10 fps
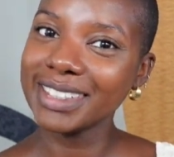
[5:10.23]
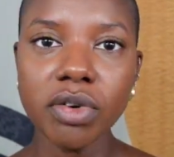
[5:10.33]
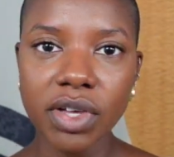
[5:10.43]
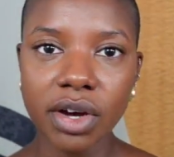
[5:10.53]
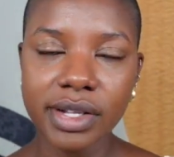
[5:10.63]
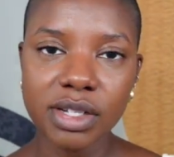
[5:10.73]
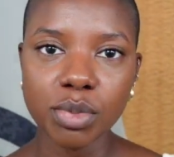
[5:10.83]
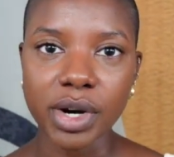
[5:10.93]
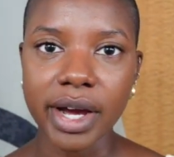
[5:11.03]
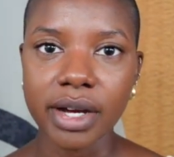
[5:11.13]
Moving on to
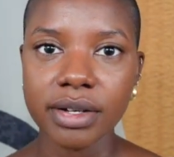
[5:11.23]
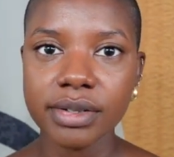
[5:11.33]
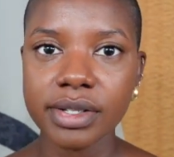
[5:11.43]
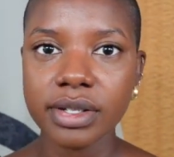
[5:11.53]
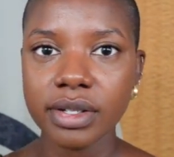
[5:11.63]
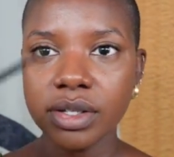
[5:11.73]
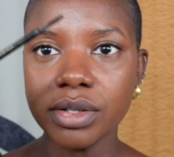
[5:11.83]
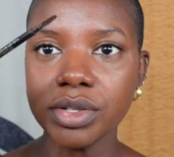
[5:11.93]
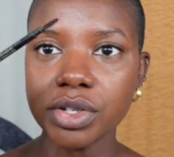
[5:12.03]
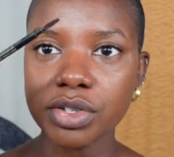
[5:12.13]
brows,
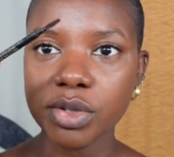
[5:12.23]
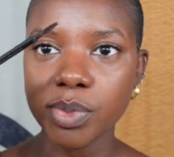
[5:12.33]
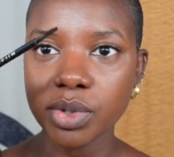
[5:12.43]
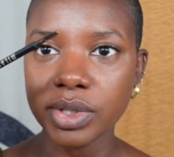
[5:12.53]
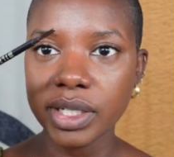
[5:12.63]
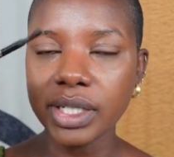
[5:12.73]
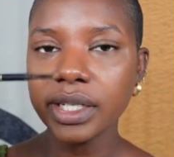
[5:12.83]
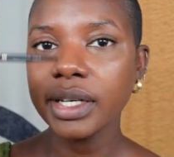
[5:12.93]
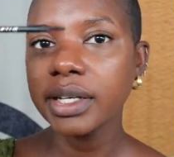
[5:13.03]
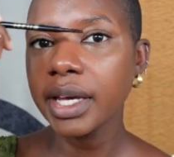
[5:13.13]
use your spoolie,